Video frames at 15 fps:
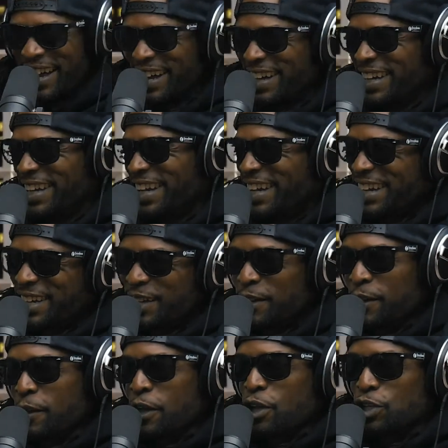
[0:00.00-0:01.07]
Oh, yeah.
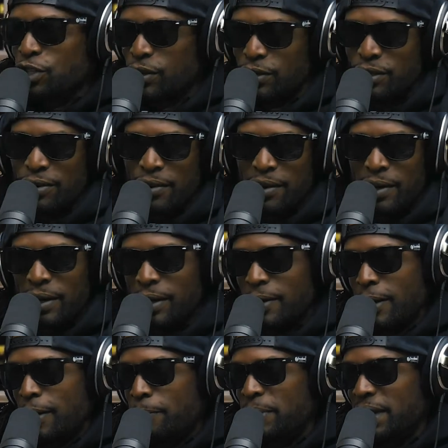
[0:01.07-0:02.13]
So you're
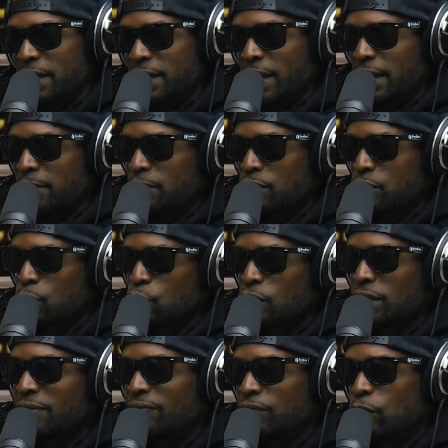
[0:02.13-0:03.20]
a big cannabis social
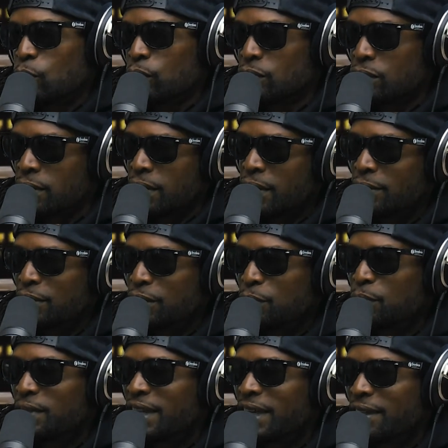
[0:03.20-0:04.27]
influencer. How do you
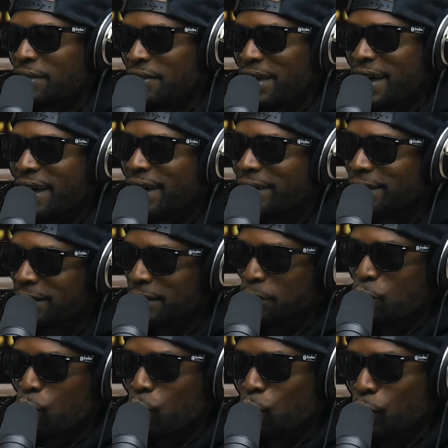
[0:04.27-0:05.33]
like that
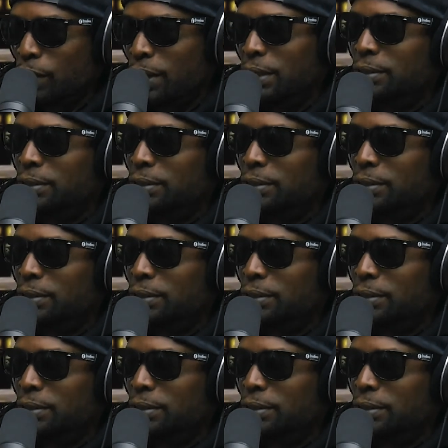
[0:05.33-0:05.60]
role?